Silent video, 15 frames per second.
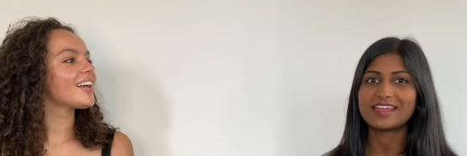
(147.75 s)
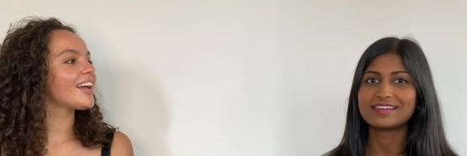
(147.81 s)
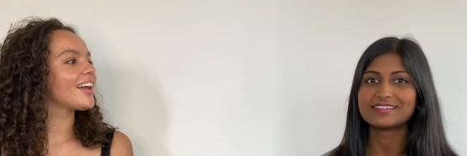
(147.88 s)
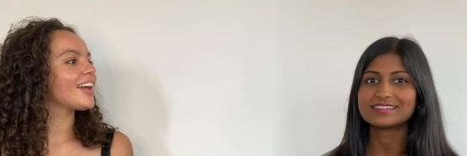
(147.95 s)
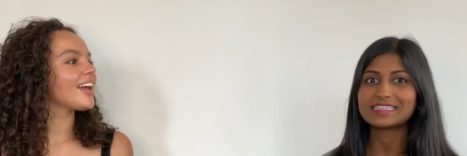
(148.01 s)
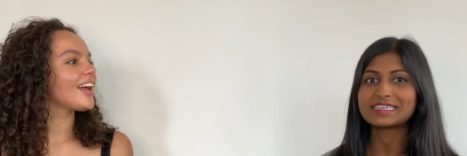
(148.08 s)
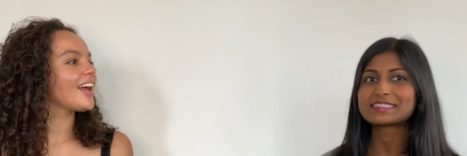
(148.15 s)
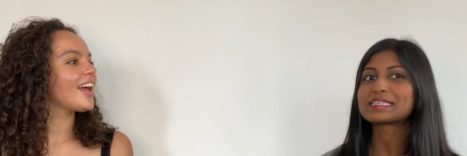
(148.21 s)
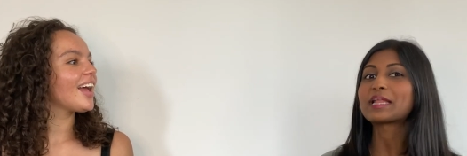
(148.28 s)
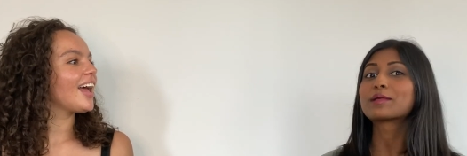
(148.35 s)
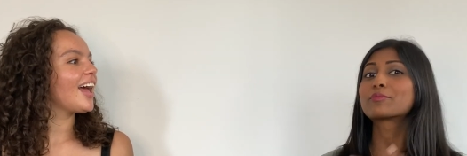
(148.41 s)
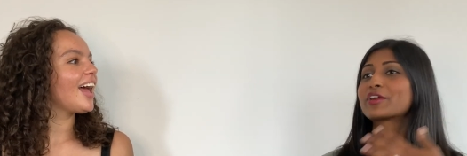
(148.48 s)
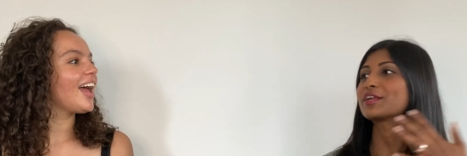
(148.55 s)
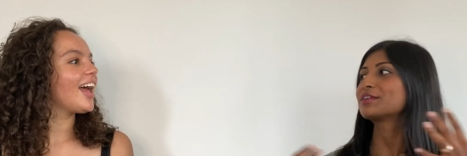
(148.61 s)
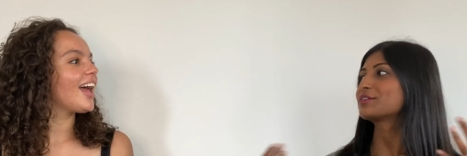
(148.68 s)
Speaker 1: and like
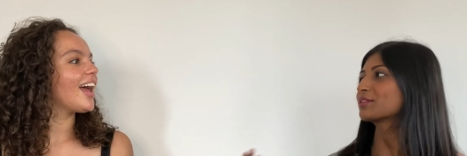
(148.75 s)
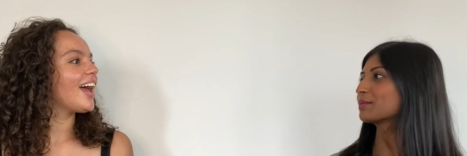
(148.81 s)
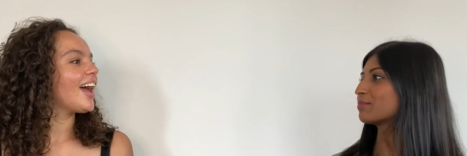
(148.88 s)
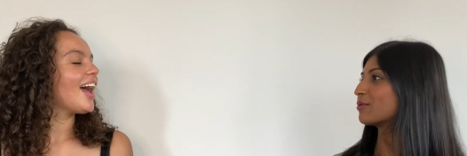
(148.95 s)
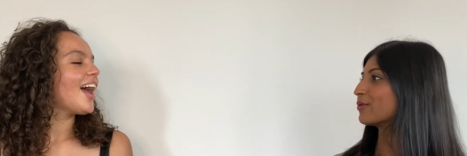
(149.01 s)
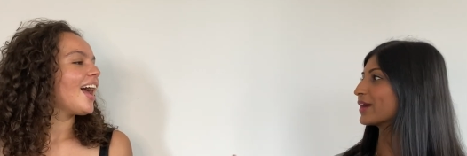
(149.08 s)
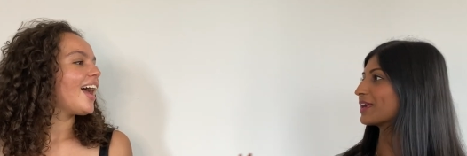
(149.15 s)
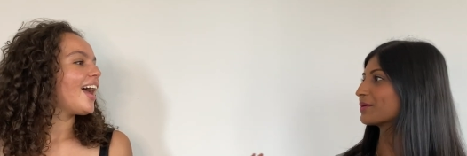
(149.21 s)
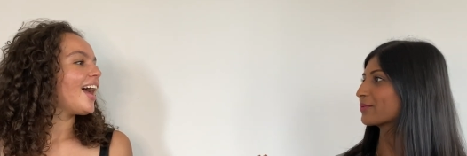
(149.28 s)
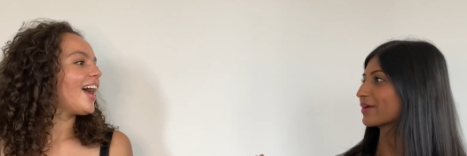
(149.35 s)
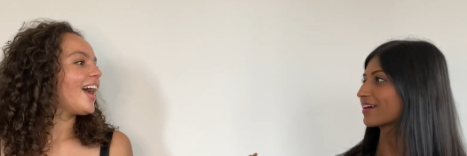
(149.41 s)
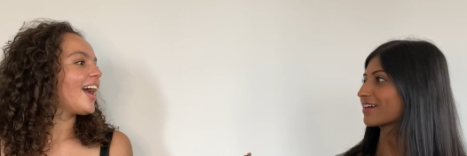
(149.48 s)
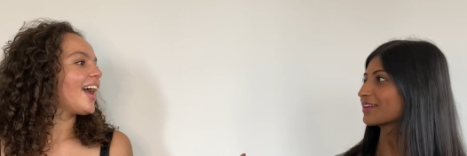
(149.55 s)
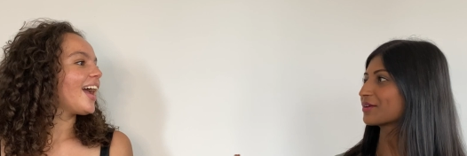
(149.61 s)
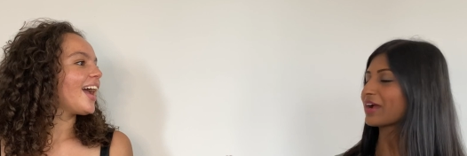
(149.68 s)
celebrated to the point
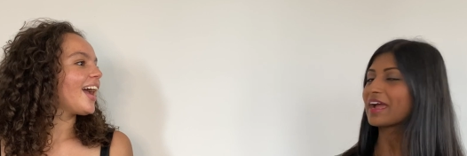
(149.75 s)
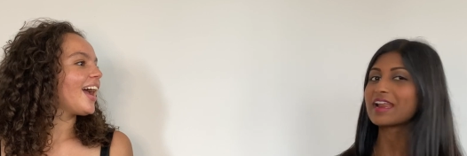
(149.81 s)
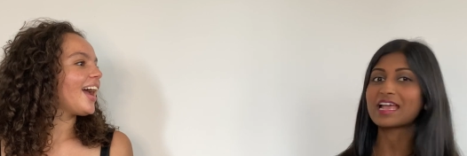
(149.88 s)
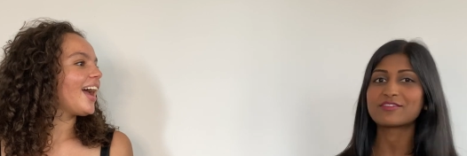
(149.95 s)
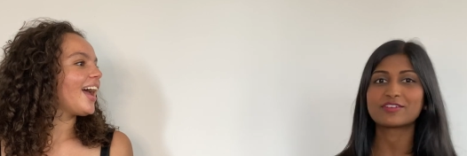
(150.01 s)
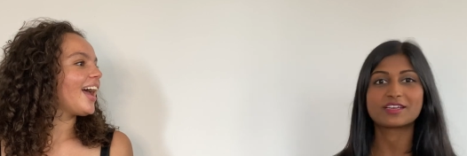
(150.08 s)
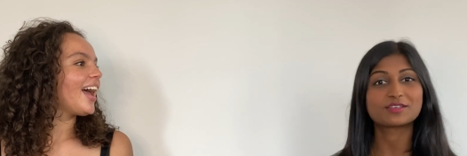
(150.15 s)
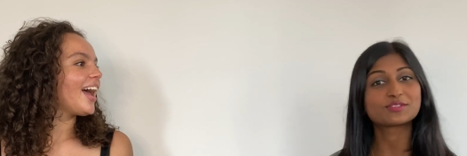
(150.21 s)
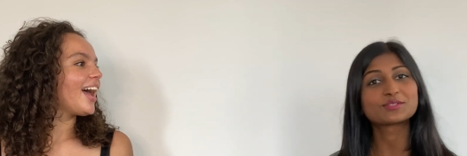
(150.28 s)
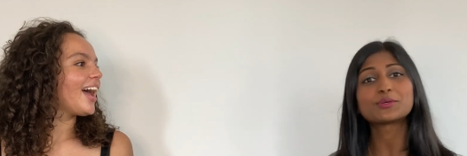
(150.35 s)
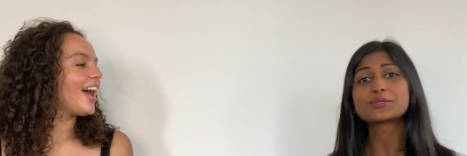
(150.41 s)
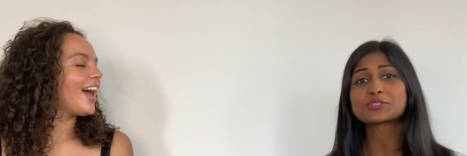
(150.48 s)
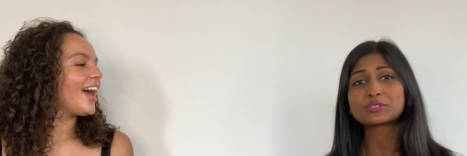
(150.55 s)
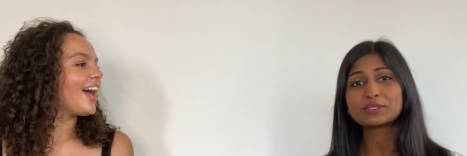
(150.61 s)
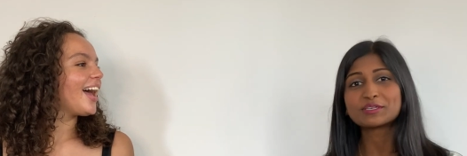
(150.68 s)
where you kind of have like a
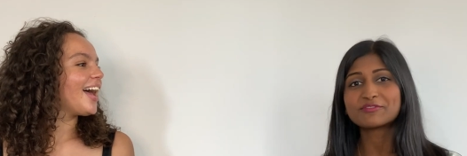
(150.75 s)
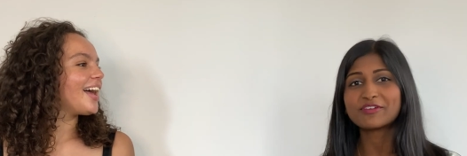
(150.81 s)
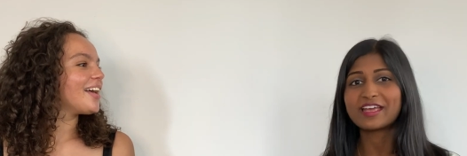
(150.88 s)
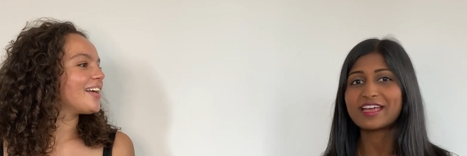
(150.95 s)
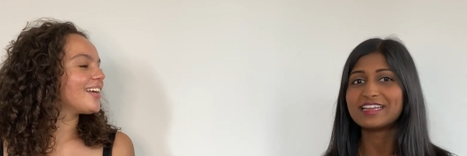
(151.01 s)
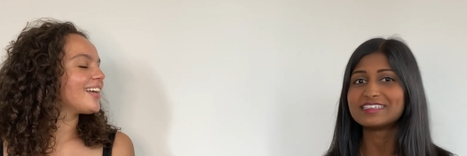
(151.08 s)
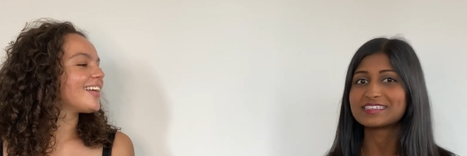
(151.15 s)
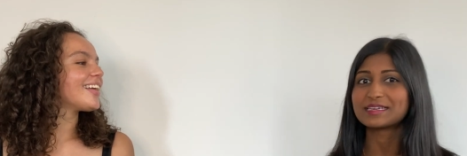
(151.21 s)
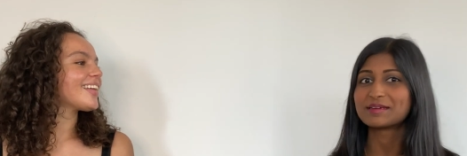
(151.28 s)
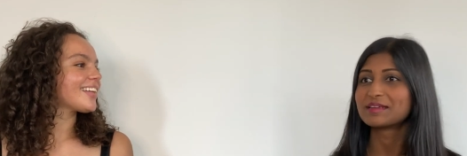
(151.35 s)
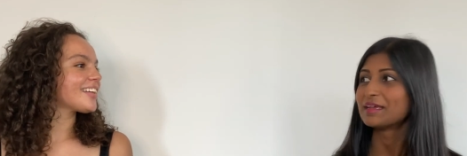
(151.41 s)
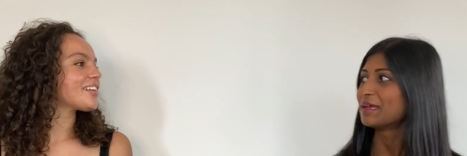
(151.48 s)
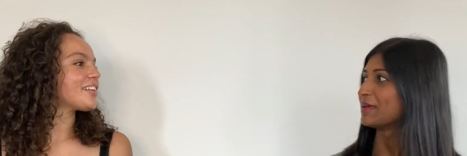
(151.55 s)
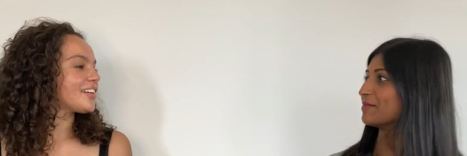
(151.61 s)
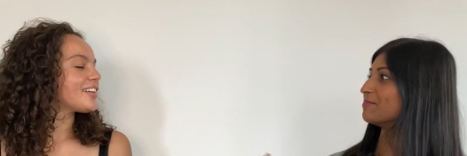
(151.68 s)
social event
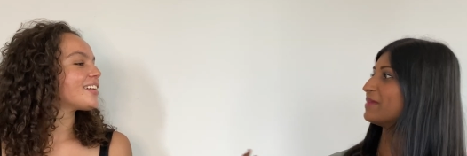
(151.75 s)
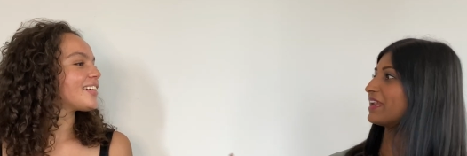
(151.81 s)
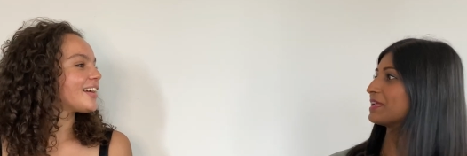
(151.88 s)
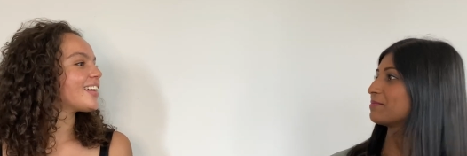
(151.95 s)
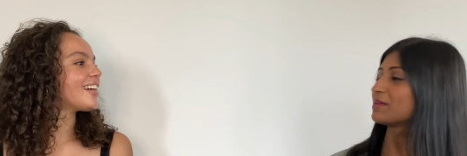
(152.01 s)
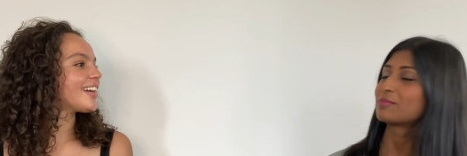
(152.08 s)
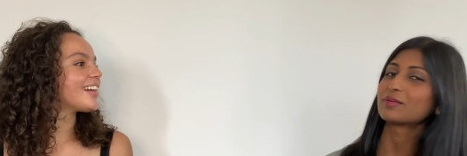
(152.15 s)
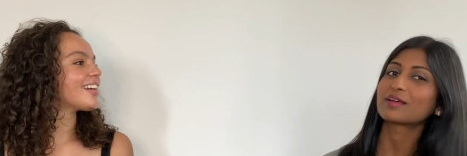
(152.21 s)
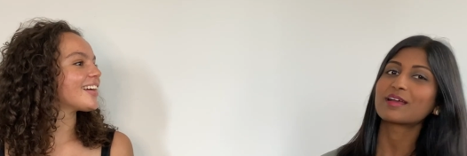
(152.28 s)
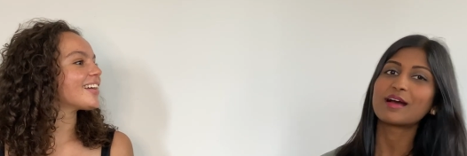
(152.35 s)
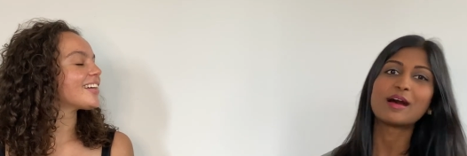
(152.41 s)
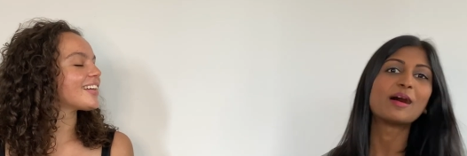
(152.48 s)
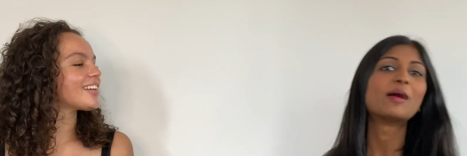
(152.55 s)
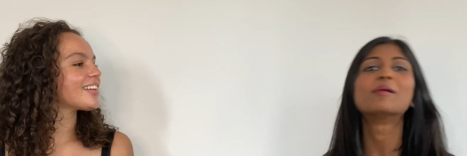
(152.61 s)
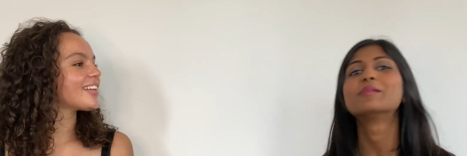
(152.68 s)
and many people
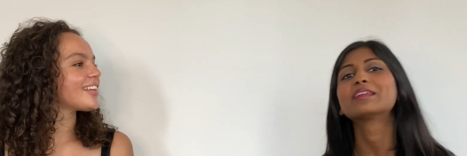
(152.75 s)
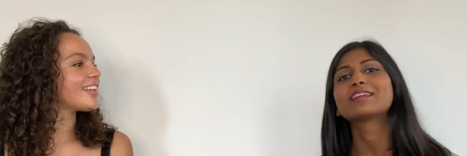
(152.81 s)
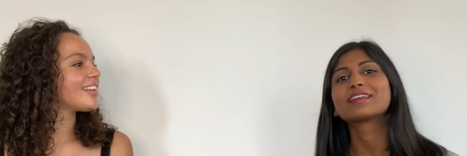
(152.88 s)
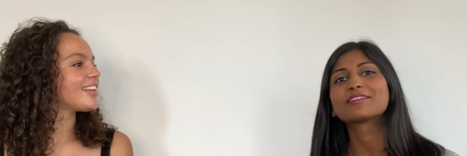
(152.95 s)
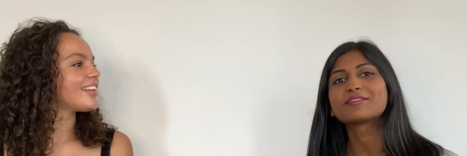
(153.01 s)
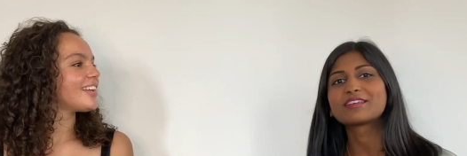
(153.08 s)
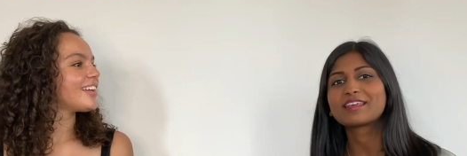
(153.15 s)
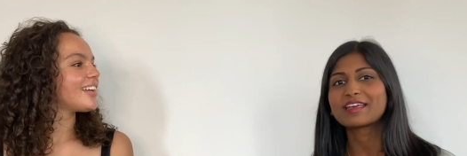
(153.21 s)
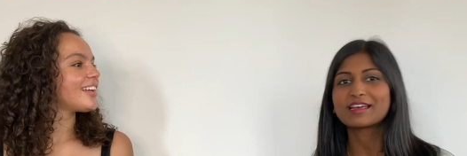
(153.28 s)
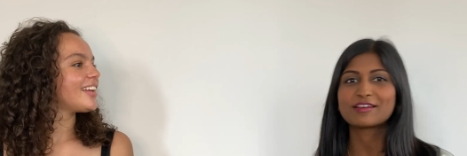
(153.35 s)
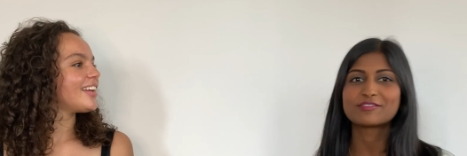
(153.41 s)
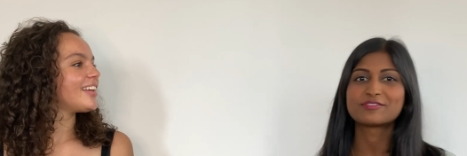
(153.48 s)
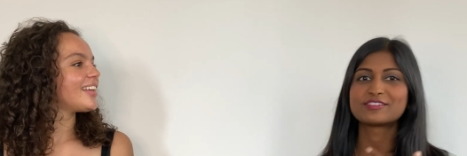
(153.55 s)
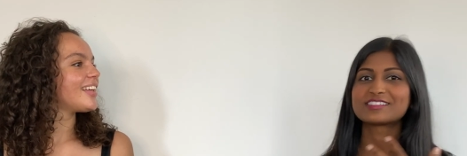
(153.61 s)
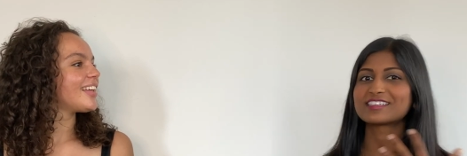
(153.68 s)
come and give
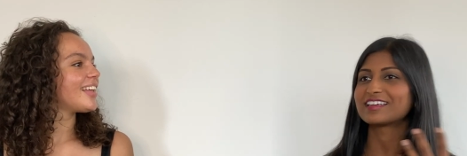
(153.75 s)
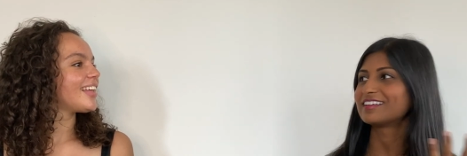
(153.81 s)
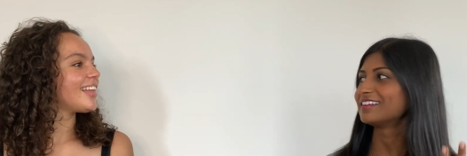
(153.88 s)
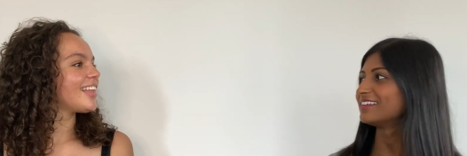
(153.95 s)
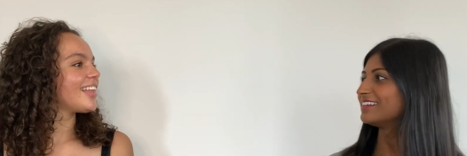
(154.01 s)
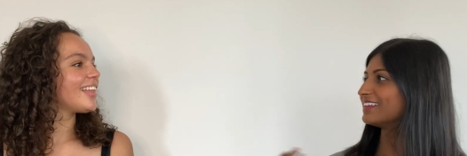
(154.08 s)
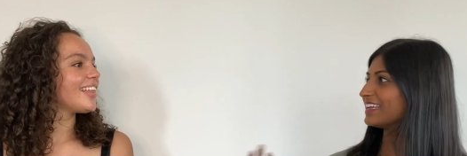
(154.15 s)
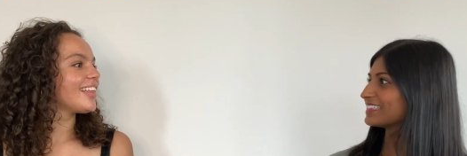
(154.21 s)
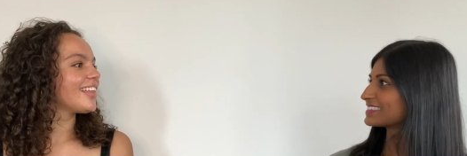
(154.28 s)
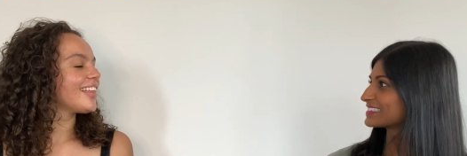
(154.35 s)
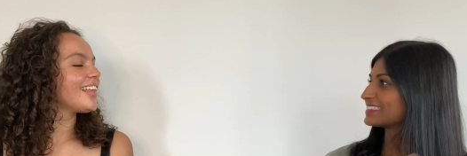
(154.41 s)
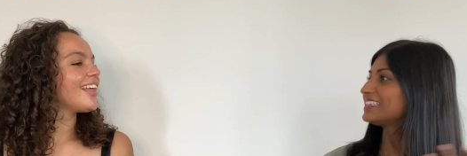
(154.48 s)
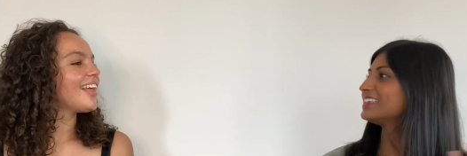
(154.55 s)
gifts and it's